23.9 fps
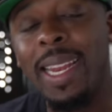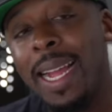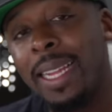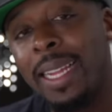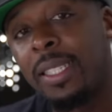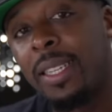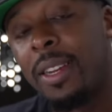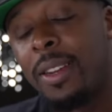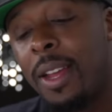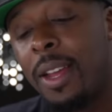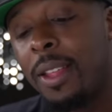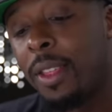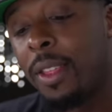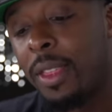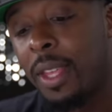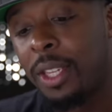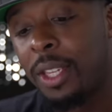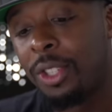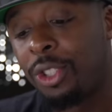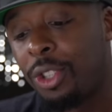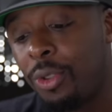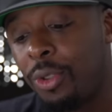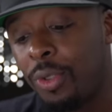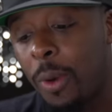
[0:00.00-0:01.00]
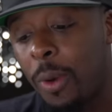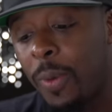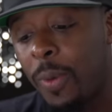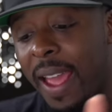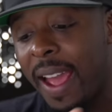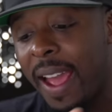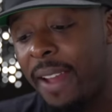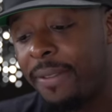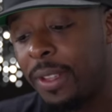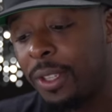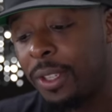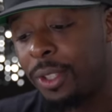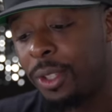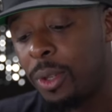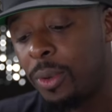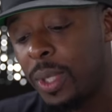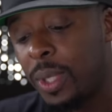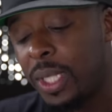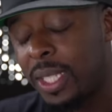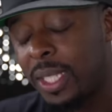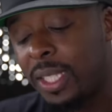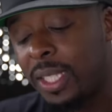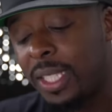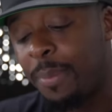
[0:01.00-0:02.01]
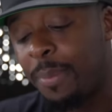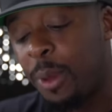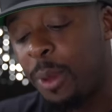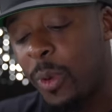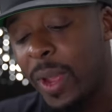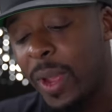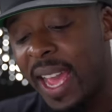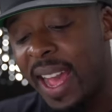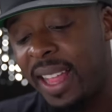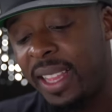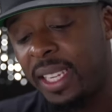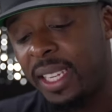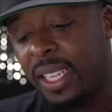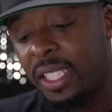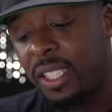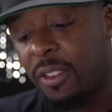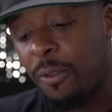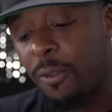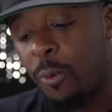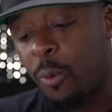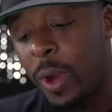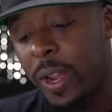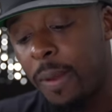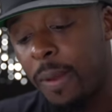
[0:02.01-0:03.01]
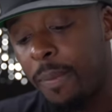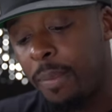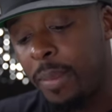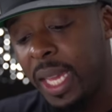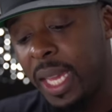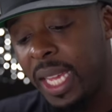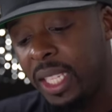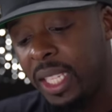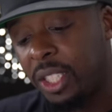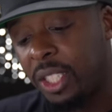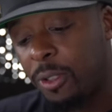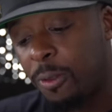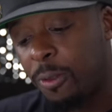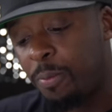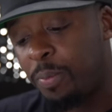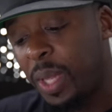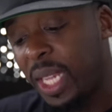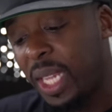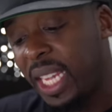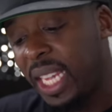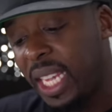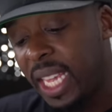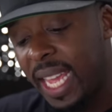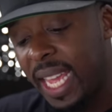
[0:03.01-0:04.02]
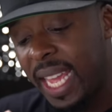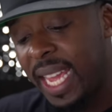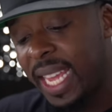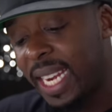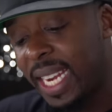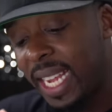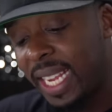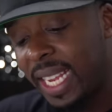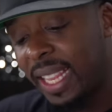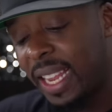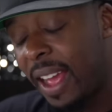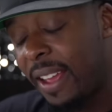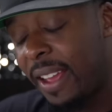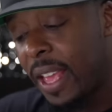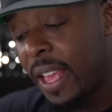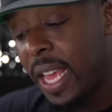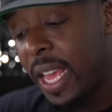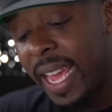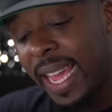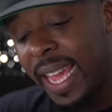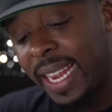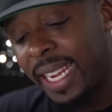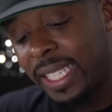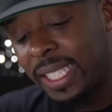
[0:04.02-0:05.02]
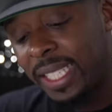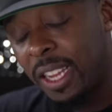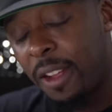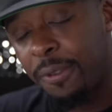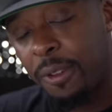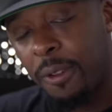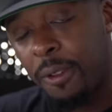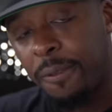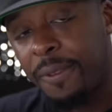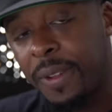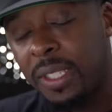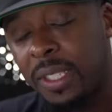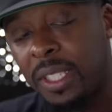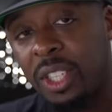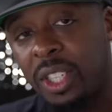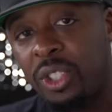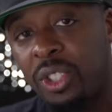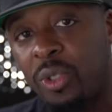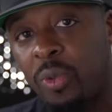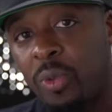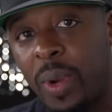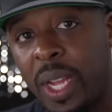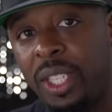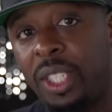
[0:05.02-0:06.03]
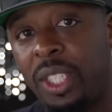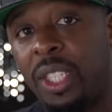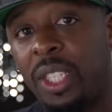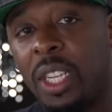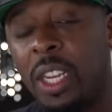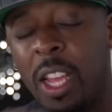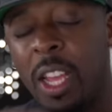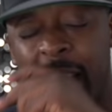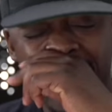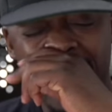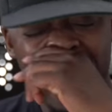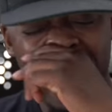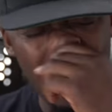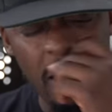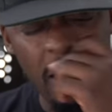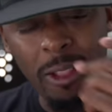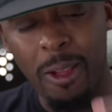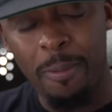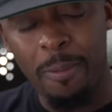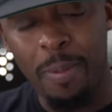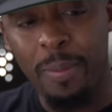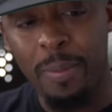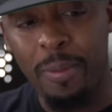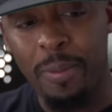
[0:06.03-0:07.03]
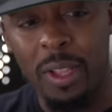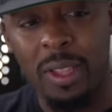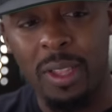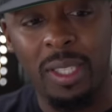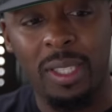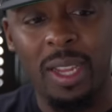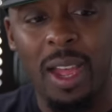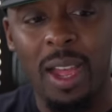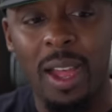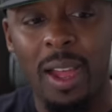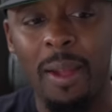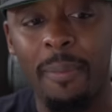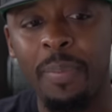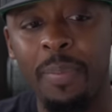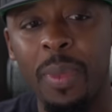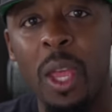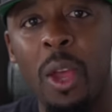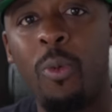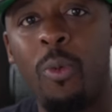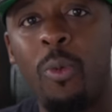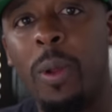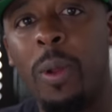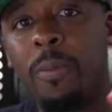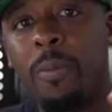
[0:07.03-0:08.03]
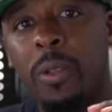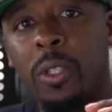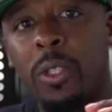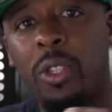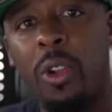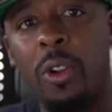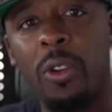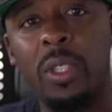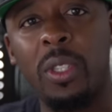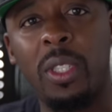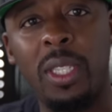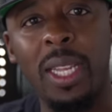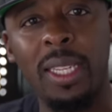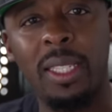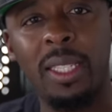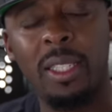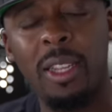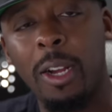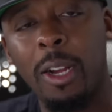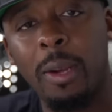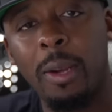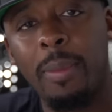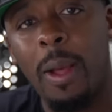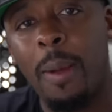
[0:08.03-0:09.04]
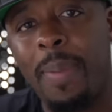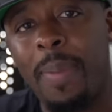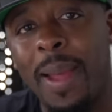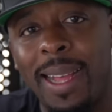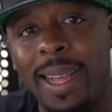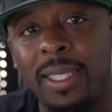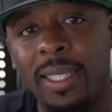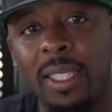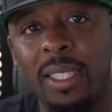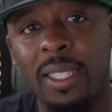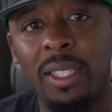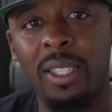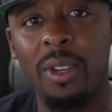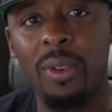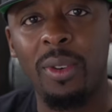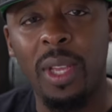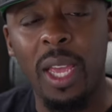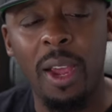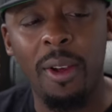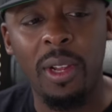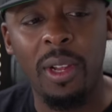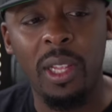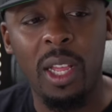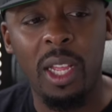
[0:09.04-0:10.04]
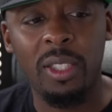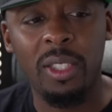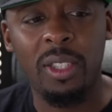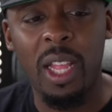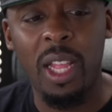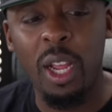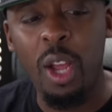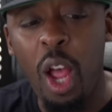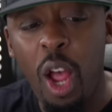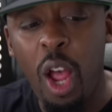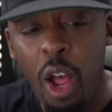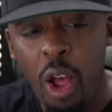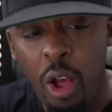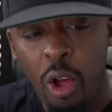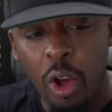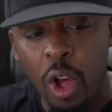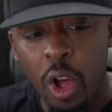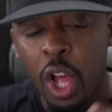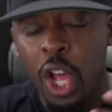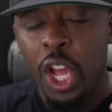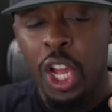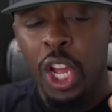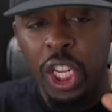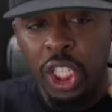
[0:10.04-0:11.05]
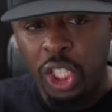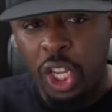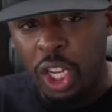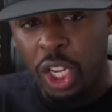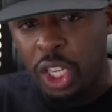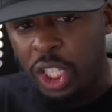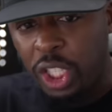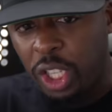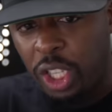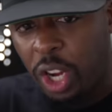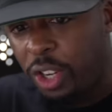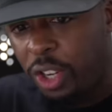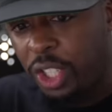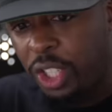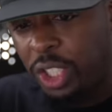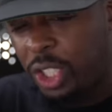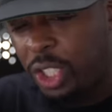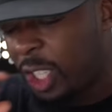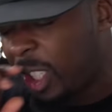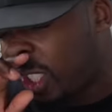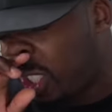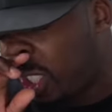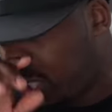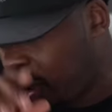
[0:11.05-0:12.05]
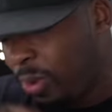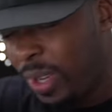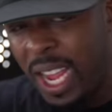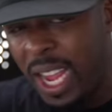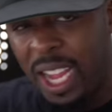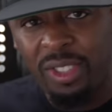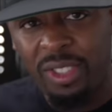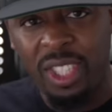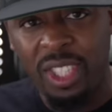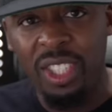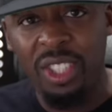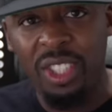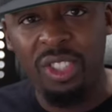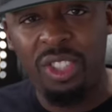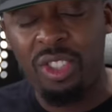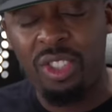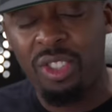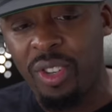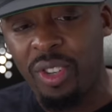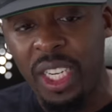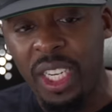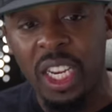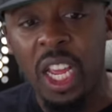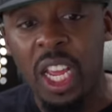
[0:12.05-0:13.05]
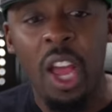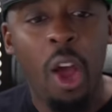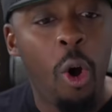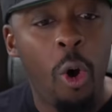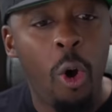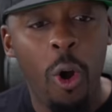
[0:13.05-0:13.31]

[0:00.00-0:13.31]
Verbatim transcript: And that's another thing, too, that we have to do is accept the realities of what it means to be in a like in a self-defense situation. I hear a lot of people all the time when certain states talk about passing concealed carry laws. They're like, oh, it's going to turn into shootouts in the street.